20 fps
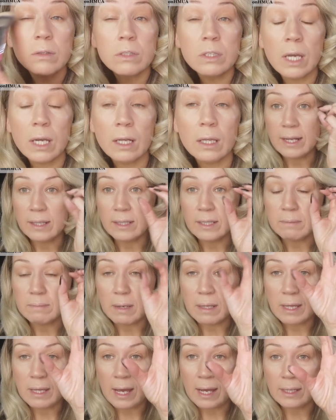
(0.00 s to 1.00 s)
Take eyelid,
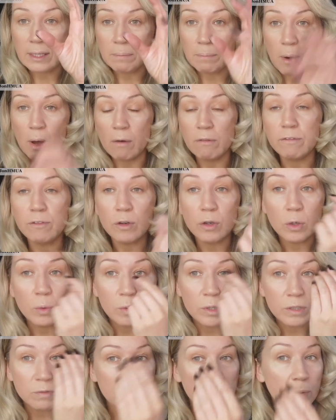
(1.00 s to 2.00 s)
make the eyelid pop
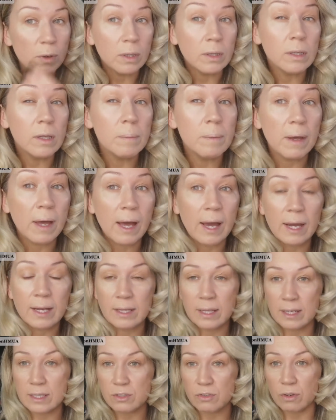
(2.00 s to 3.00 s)
forward, put a little bit of
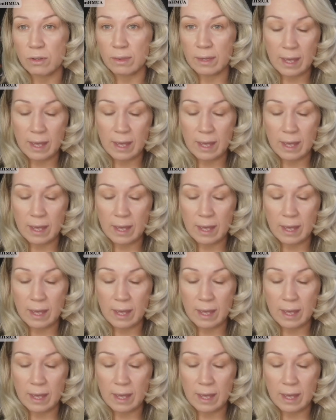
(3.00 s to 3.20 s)
highlighter on